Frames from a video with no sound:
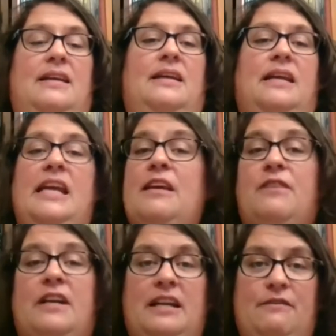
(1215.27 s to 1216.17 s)

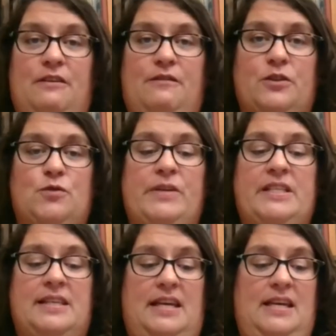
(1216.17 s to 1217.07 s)
even if it feels
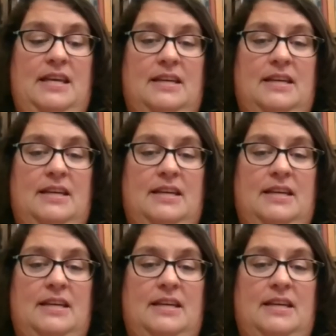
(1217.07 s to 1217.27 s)
risky,